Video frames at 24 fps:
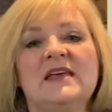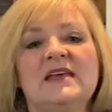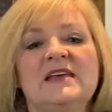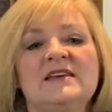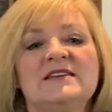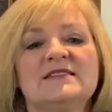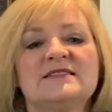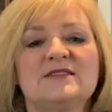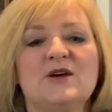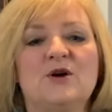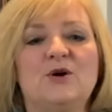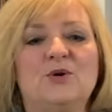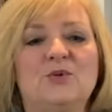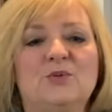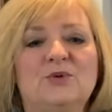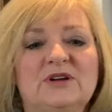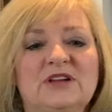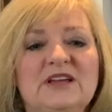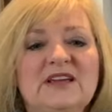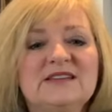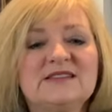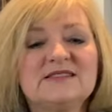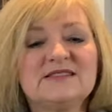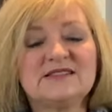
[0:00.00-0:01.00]
So we'll
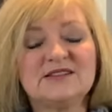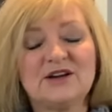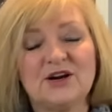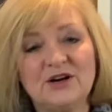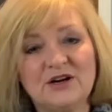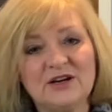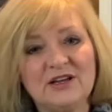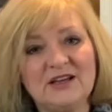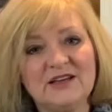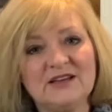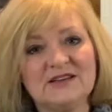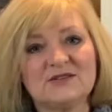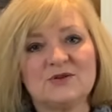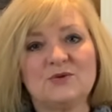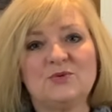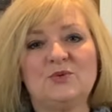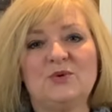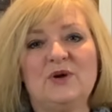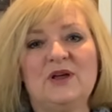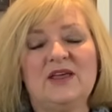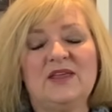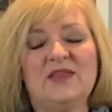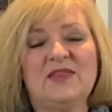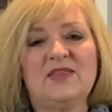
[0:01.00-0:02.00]
get started
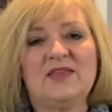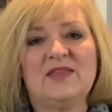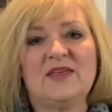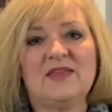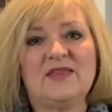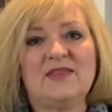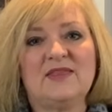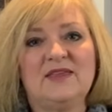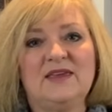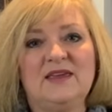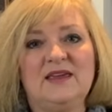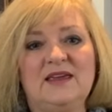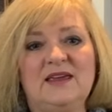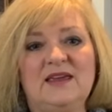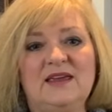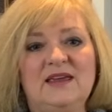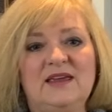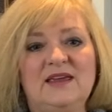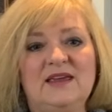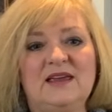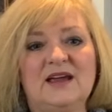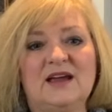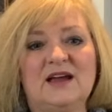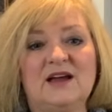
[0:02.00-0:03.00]
with
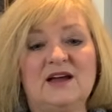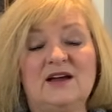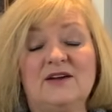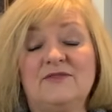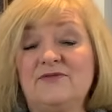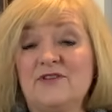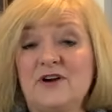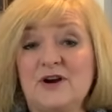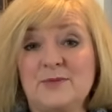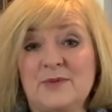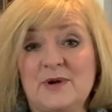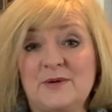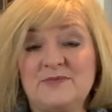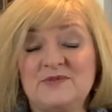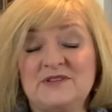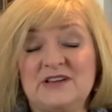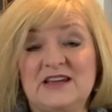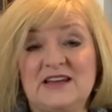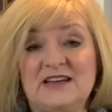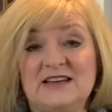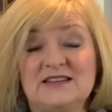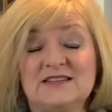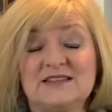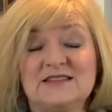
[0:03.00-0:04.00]
the farm
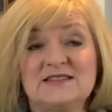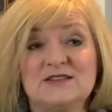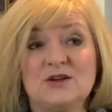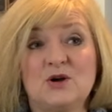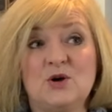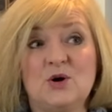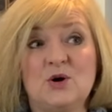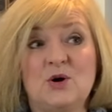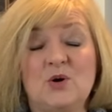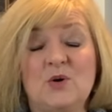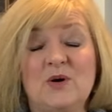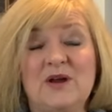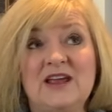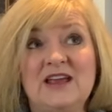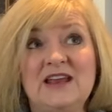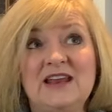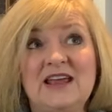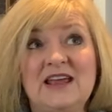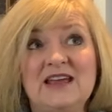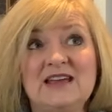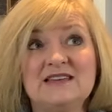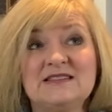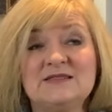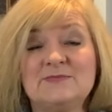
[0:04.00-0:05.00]
update. So it
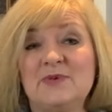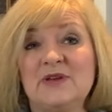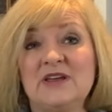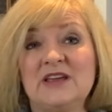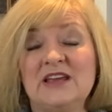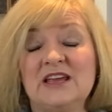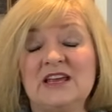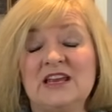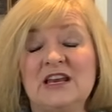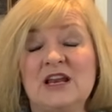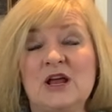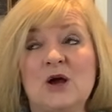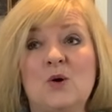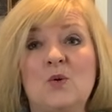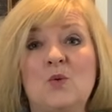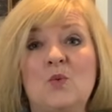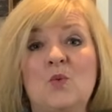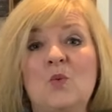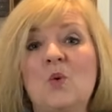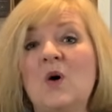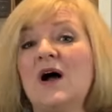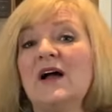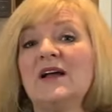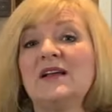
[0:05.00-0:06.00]
has been
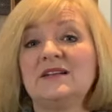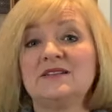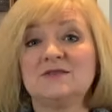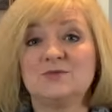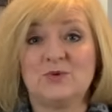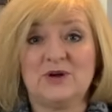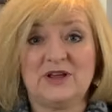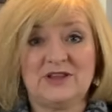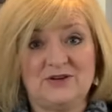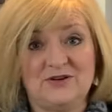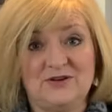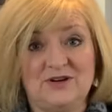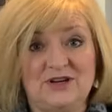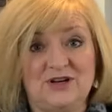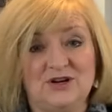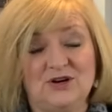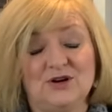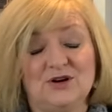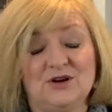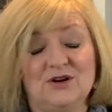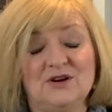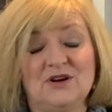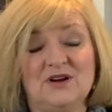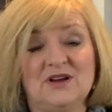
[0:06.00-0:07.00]
wild weather
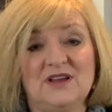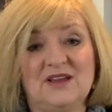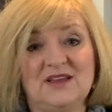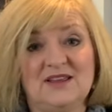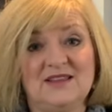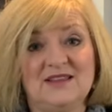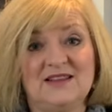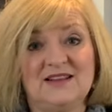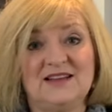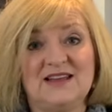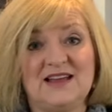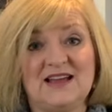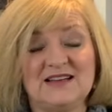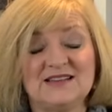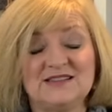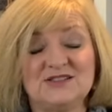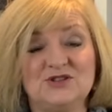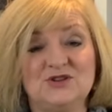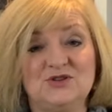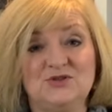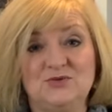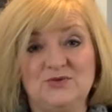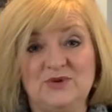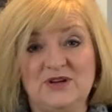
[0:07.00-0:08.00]
here in the last
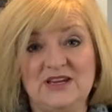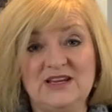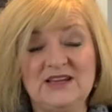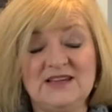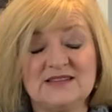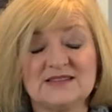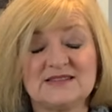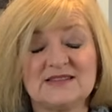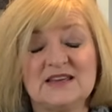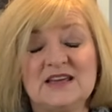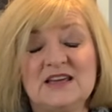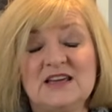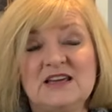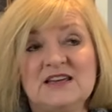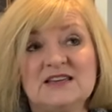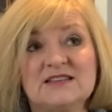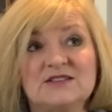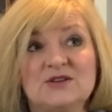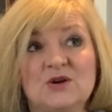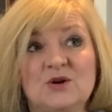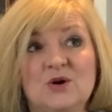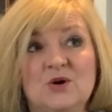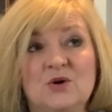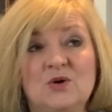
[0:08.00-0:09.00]
2 weeks.
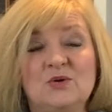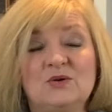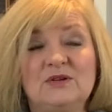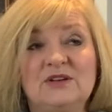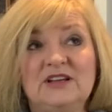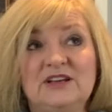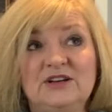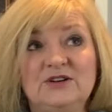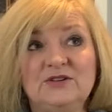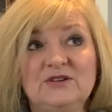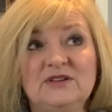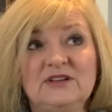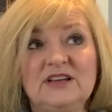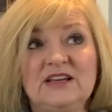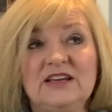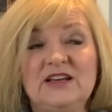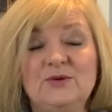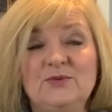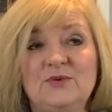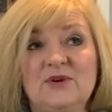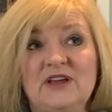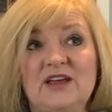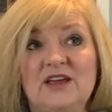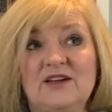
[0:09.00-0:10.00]
So
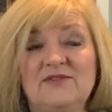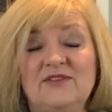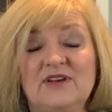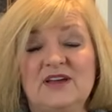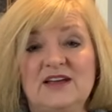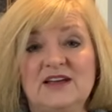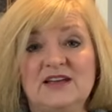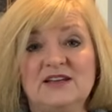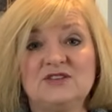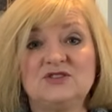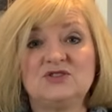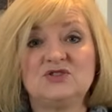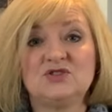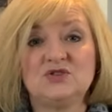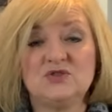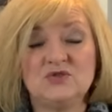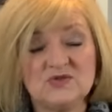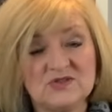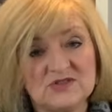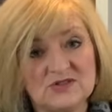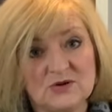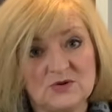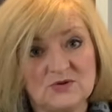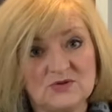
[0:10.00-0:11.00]
literally we have had 2
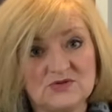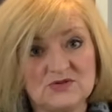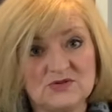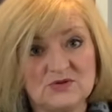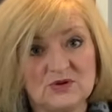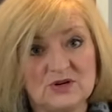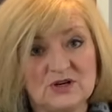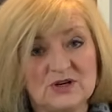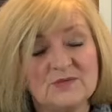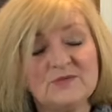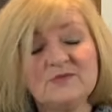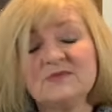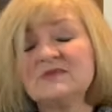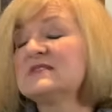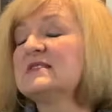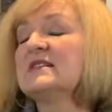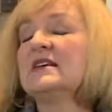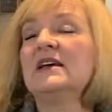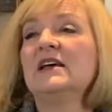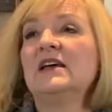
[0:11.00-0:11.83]
snowstorms.